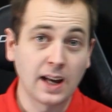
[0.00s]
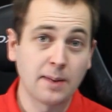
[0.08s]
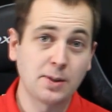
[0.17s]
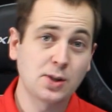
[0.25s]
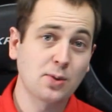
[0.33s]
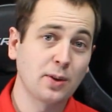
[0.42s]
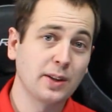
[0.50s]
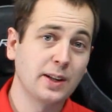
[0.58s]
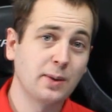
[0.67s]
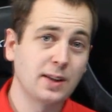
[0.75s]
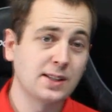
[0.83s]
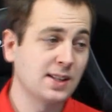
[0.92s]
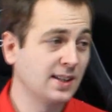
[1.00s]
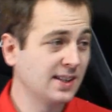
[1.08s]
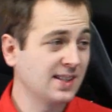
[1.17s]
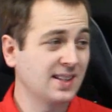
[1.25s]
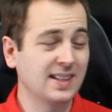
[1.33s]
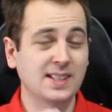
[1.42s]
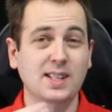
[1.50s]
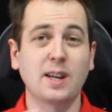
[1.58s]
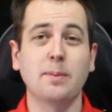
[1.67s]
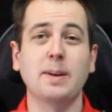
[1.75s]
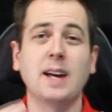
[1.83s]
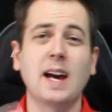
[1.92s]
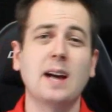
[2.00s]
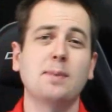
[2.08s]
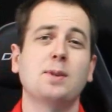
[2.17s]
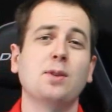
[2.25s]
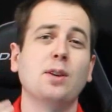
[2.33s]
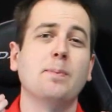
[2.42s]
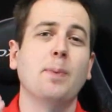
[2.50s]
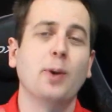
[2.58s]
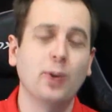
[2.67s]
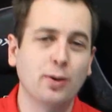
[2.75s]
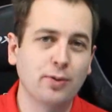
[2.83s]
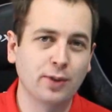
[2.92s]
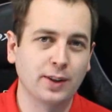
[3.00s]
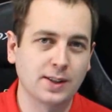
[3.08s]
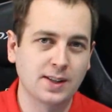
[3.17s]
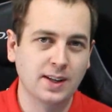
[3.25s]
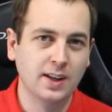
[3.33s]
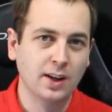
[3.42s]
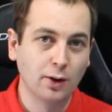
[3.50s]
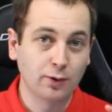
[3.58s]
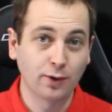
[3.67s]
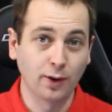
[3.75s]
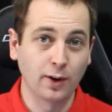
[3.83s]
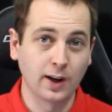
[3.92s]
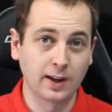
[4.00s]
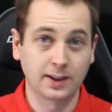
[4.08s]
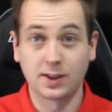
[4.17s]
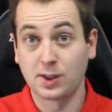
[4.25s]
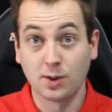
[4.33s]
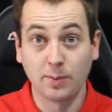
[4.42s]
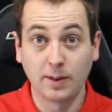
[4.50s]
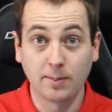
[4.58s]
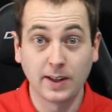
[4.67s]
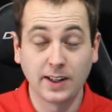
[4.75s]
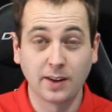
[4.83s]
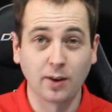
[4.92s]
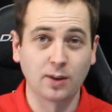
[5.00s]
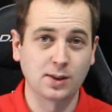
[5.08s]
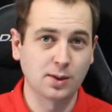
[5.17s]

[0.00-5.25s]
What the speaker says: Image quality wise, this guy is going to be absolutely perfect for consuming media on.